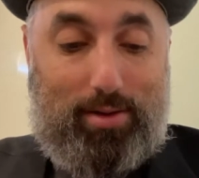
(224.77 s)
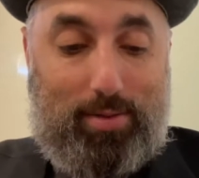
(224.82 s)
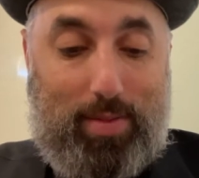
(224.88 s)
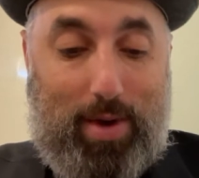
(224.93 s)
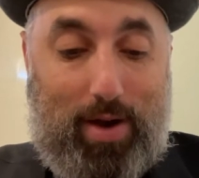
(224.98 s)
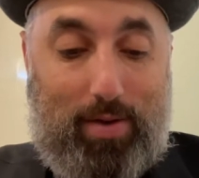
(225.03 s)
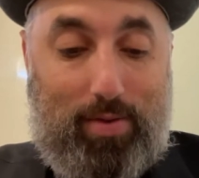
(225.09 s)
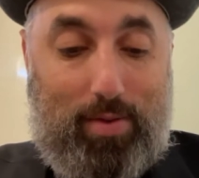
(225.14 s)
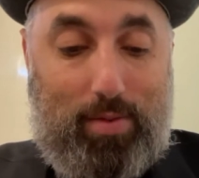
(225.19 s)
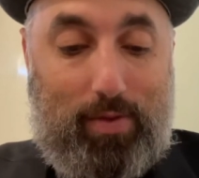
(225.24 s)
By
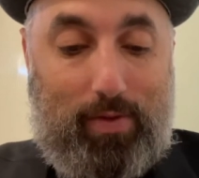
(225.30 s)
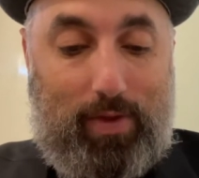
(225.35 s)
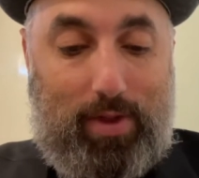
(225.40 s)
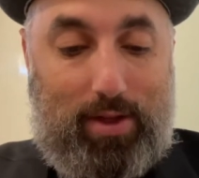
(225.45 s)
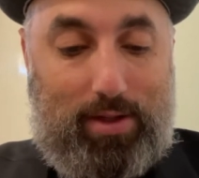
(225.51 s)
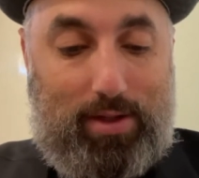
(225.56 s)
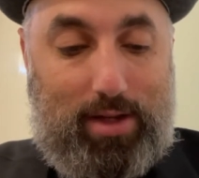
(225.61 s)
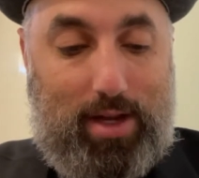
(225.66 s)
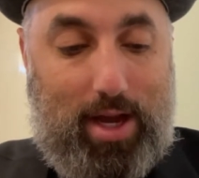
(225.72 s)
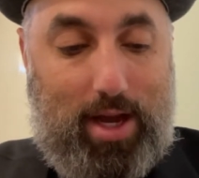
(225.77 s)
removing
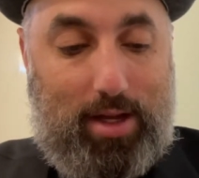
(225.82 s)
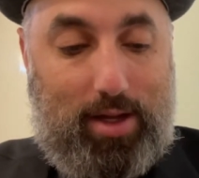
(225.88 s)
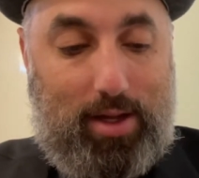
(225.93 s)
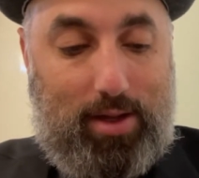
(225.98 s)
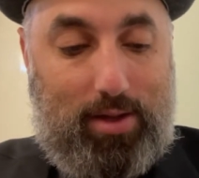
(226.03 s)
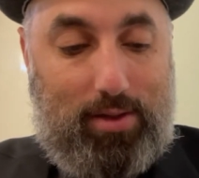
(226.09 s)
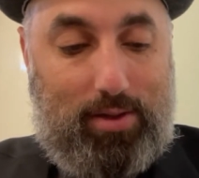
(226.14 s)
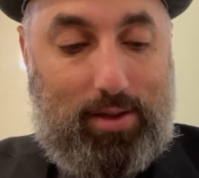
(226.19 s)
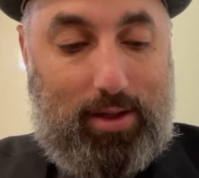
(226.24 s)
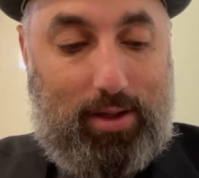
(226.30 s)
this tag
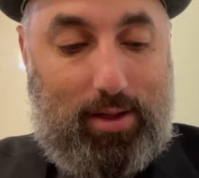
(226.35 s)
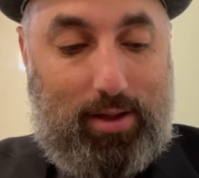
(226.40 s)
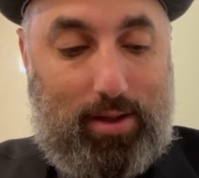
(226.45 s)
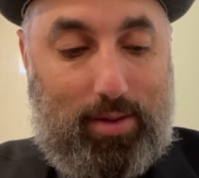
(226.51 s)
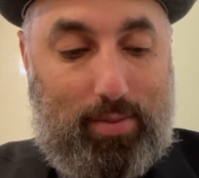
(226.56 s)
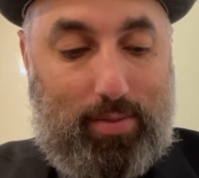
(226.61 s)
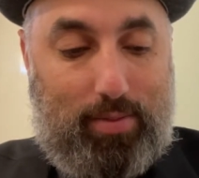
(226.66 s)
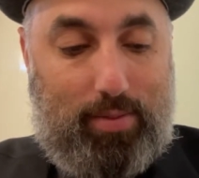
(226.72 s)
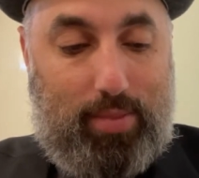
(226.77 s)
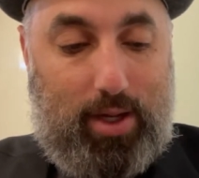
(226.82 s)
using the
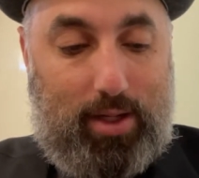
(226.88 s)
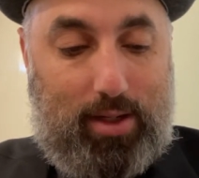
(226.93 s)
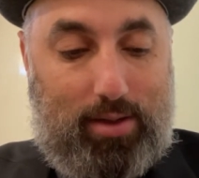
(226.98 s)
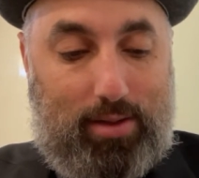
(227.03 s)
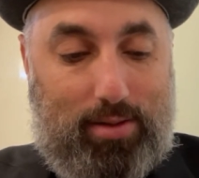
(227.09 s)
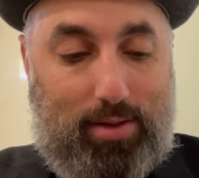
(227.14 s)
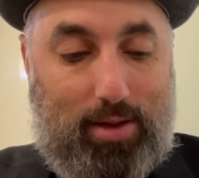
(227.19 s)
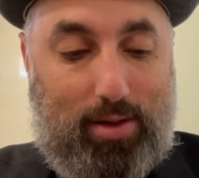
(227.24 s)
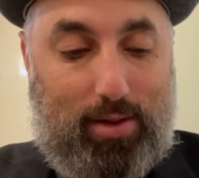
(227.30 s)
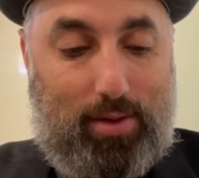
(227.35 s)
Bug
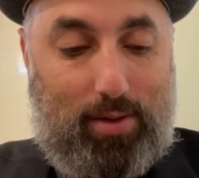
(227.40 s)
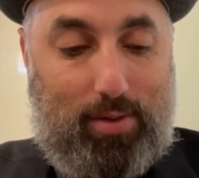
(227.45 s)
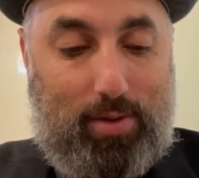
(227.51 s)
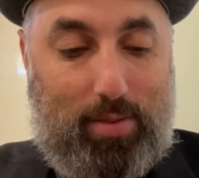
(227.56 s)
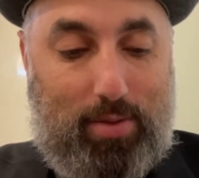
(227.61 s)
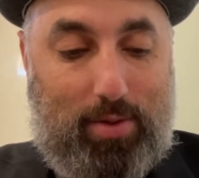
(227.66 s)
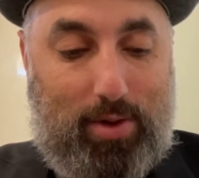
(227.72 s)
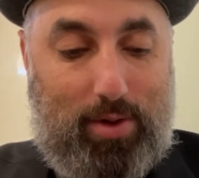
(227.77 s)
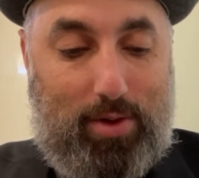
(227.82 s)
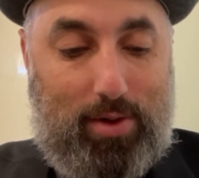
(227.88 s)
Assault
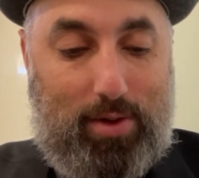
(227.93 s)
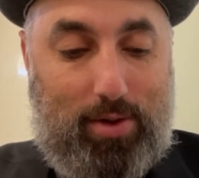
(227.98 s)
3.0,